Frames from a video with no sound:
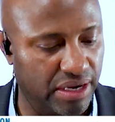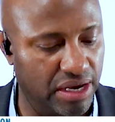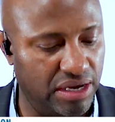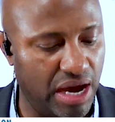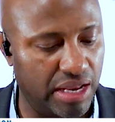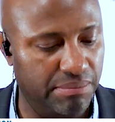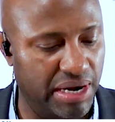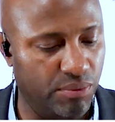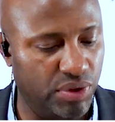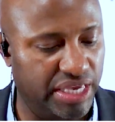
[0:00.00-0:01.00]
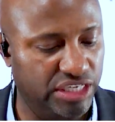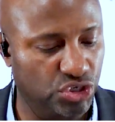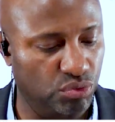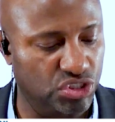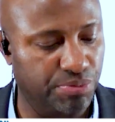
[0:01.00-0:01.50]
column, and I want to get
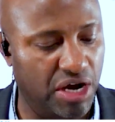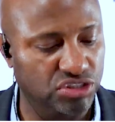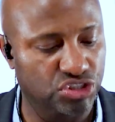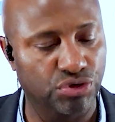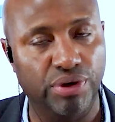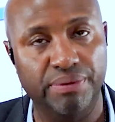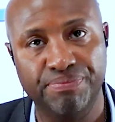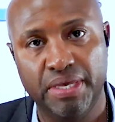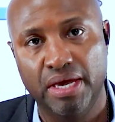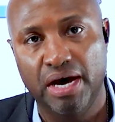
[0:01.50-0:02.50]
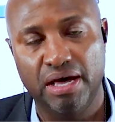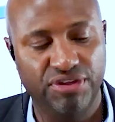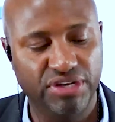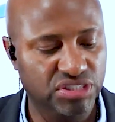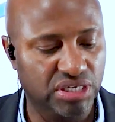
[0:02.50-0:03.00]
your response to it.
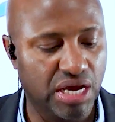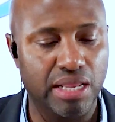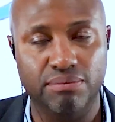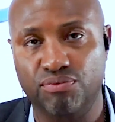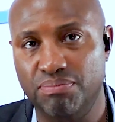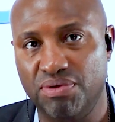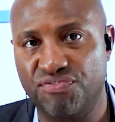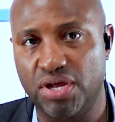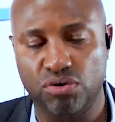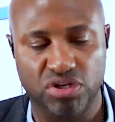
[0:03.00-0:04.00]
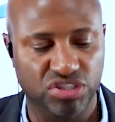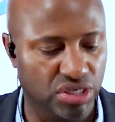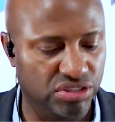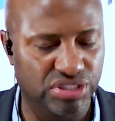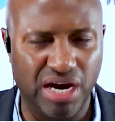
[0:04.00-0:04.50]
This is a column from the Federalist.
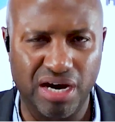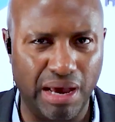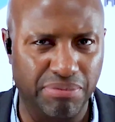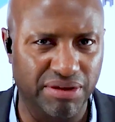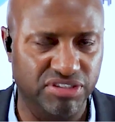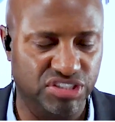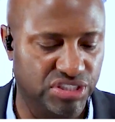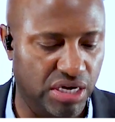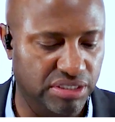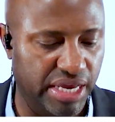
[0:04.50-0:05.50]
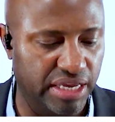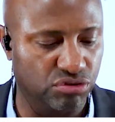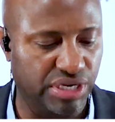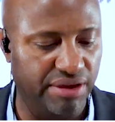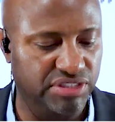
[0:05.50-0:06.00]
I believe it's John
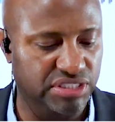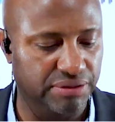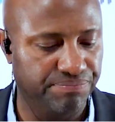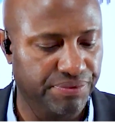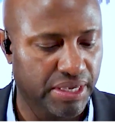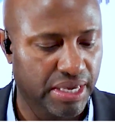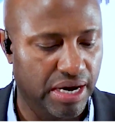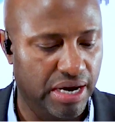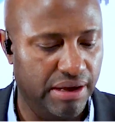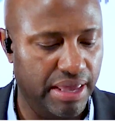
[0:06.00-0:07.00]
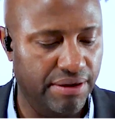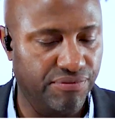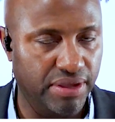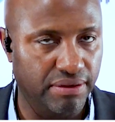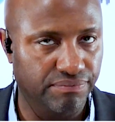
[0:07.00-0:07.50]
Daniel Davidson, if
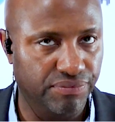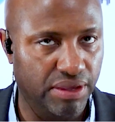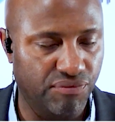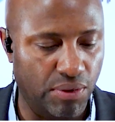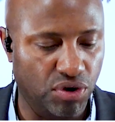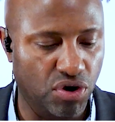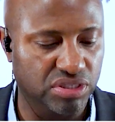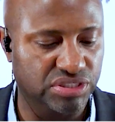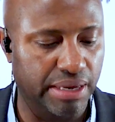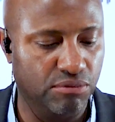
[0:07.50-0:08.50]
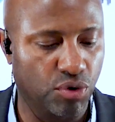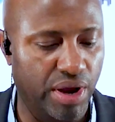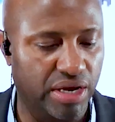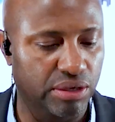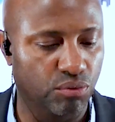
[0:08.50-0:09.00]
I recall his name
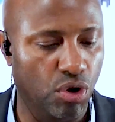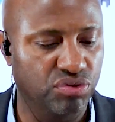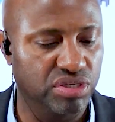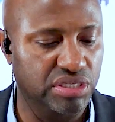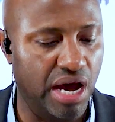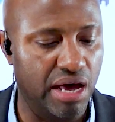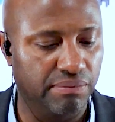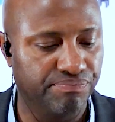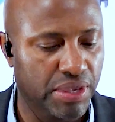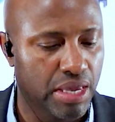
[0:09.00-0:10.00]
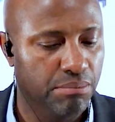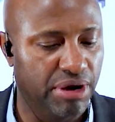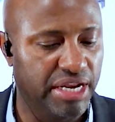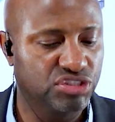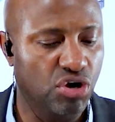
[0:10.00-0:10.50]
correctly, wrote this column.
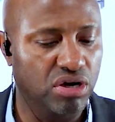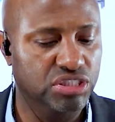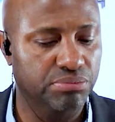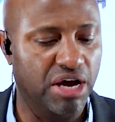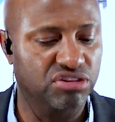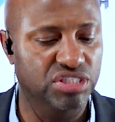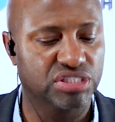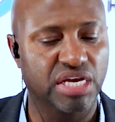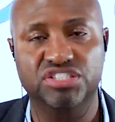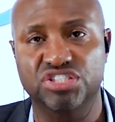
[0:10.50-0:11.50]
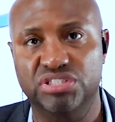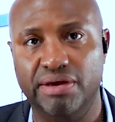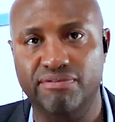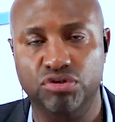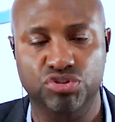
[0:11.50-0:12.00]
But he talks about this Section
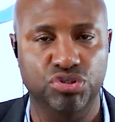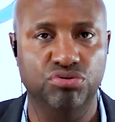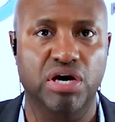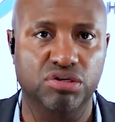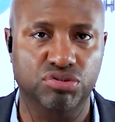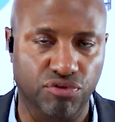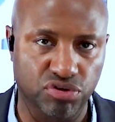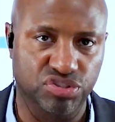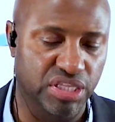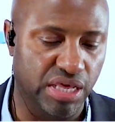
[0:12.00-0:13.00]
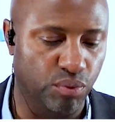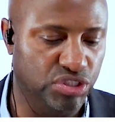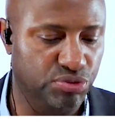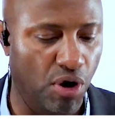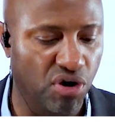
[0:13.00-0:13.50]
702 controversy that we
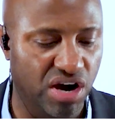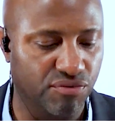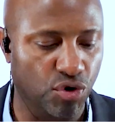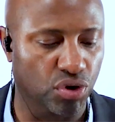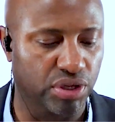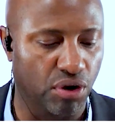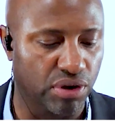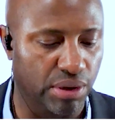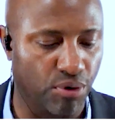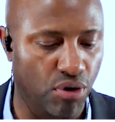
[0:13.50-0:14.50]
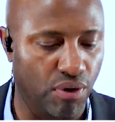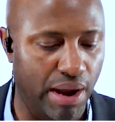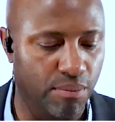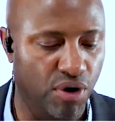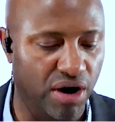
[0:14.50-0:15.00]
spoke of earlier in the
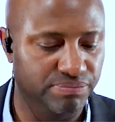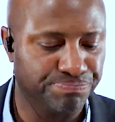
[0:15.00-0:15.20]
program, where